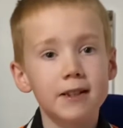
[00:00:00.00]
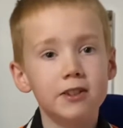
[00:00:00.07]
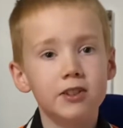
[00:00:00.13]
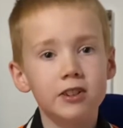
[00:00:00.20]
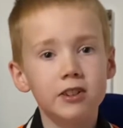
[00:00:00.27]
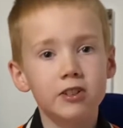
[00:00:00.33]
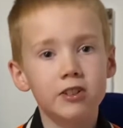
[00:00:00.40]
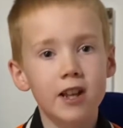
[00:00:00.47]
you
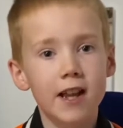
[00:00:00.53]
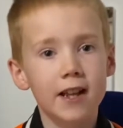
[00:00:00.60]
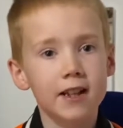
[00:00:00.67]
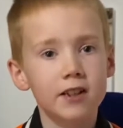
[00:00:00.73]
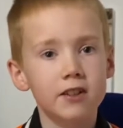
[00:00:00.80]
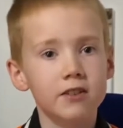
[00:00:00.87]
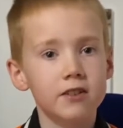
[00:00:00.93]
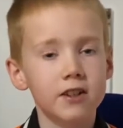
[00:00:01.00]

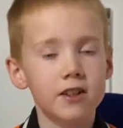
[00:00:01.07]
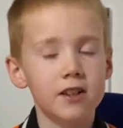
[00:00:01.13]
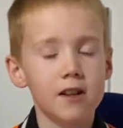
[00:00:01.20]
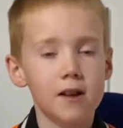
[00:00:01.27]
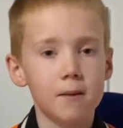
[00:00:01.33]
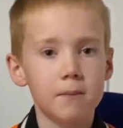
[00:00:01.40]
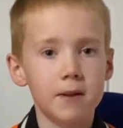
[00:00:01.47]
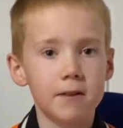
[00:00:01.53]
second in the
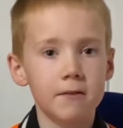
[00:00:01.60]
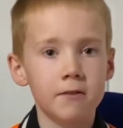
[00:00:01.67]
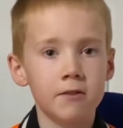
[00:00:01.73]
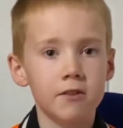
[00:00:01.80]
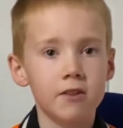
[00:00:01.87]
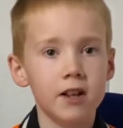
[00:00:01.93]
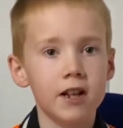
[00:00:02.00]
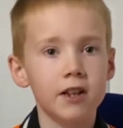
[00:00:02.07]
appearance
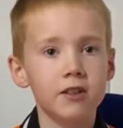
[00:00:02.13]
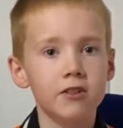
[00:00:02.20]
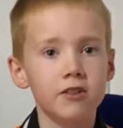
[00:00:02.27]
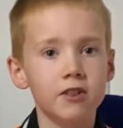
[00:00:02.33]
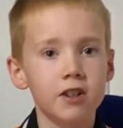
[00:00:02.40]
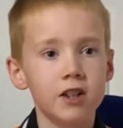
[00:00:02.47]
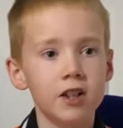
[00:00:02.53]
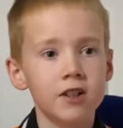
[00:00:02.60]
list.
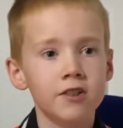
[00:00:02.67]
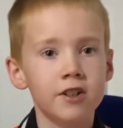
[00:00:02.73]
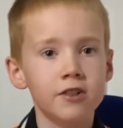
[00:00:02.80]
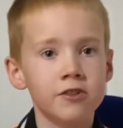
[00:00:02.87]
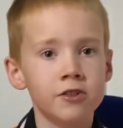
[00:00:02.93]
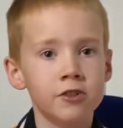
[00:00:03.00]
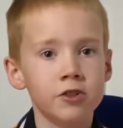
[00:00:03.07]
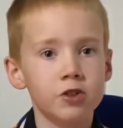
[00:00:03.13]
Did
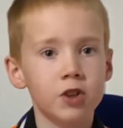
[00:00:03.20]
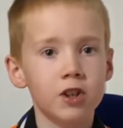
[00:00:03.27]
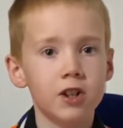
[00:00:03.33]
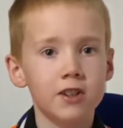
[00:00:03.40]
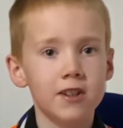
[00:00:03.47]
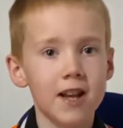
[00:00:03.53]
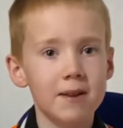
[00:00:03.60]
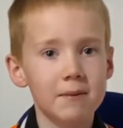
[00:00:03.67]
you enjoy your
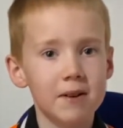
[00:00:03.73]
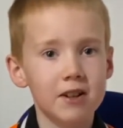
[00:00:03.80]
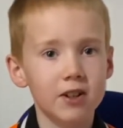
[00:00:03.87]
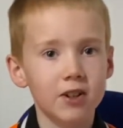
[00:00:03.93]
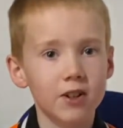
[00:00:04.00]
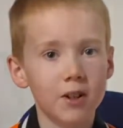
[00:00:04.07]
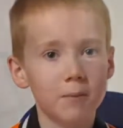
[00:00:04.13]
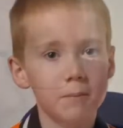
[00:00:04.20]
time at the
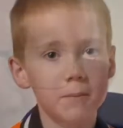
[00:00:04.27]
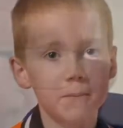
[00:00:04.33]
club?